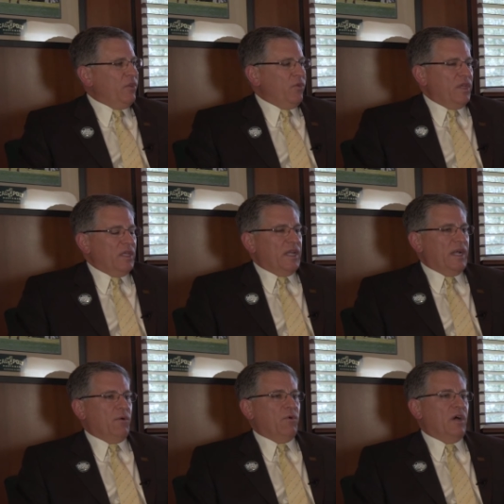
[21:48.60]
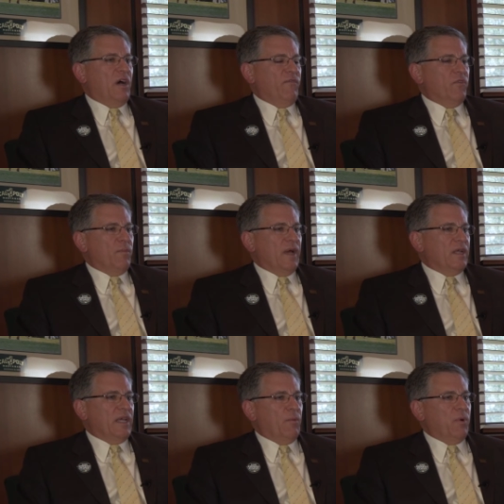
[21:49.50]
Another thing that I would offer
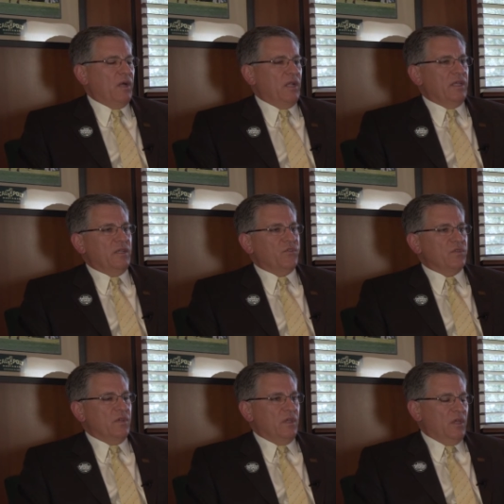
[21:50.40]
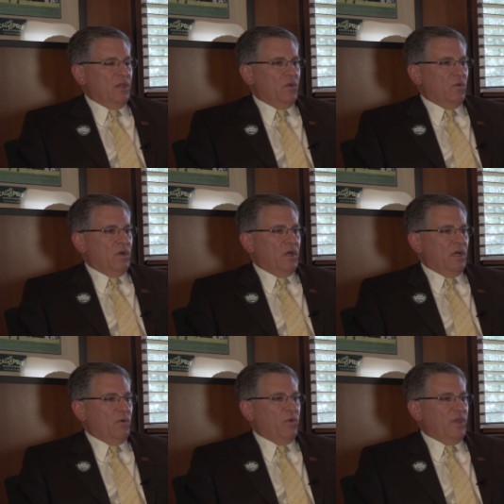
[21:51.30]
about Cal Poly is
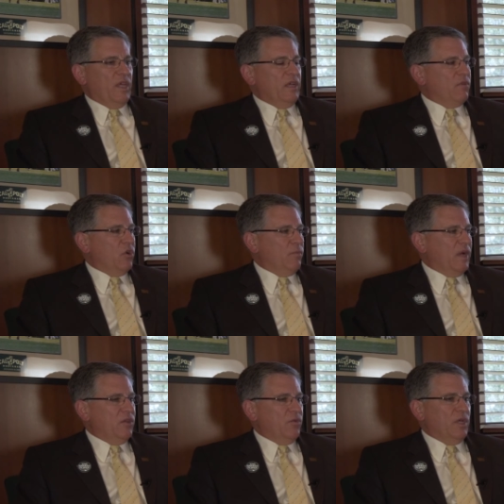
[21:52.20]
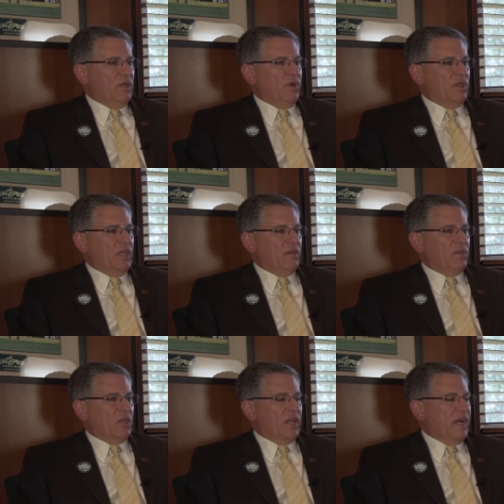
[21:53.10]
uh, we think of learn by doing and we think of
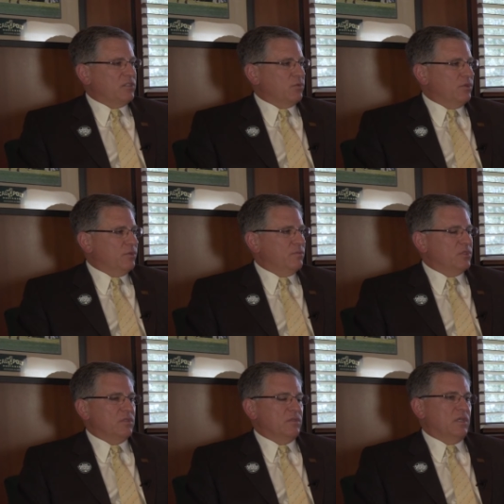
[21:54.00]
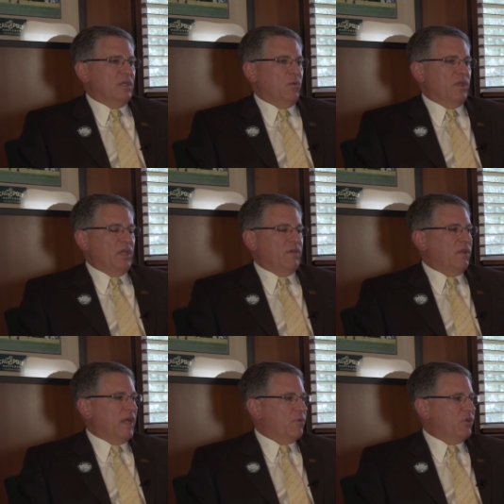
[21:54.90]
the classrooms, uh, we think of
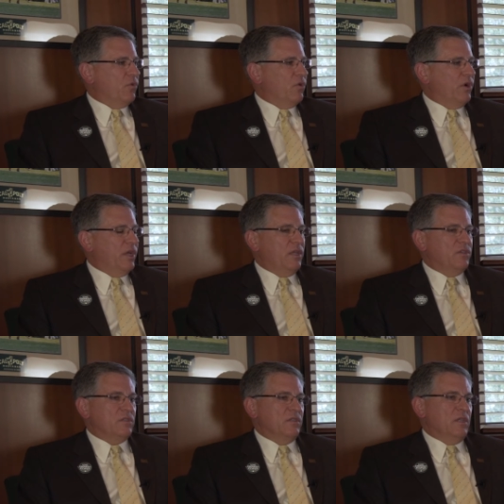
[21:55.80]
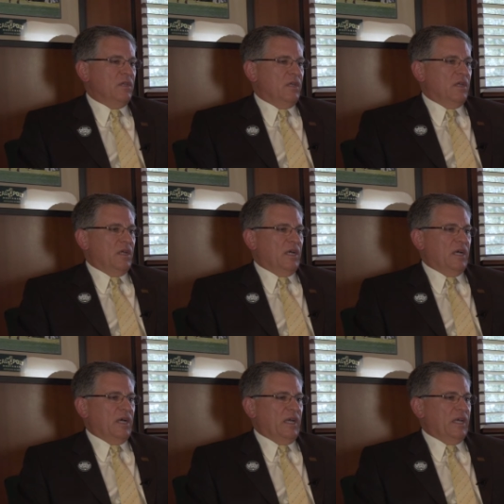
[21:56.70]
laboratories,
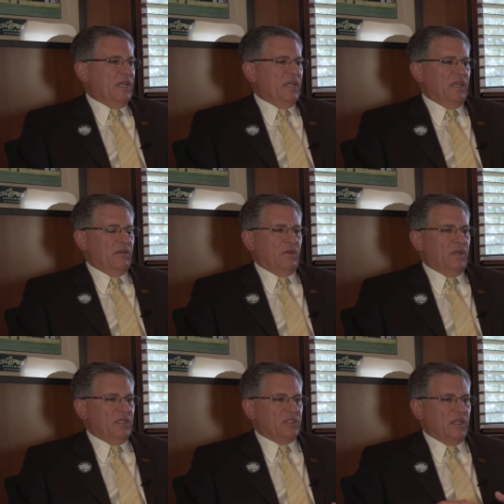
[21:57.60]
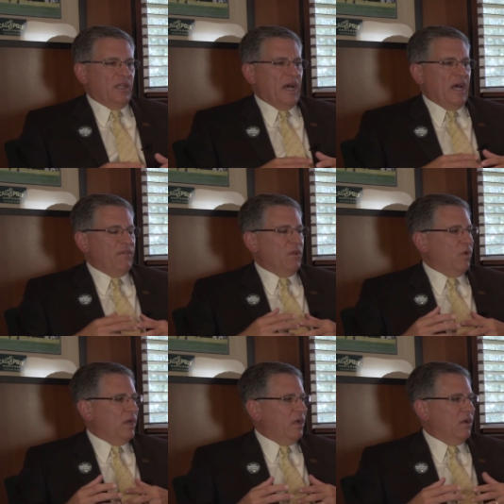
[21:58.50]
uh, and again, it's alive and
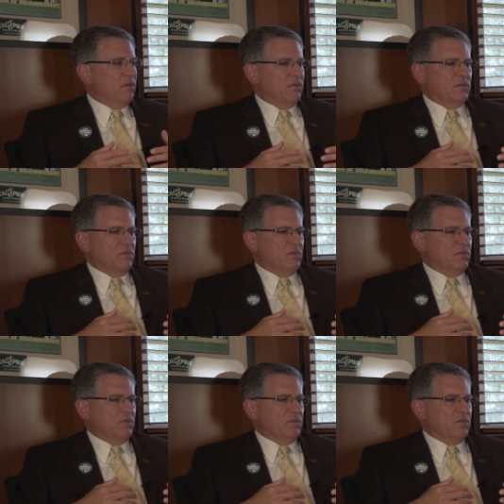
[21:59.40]
well.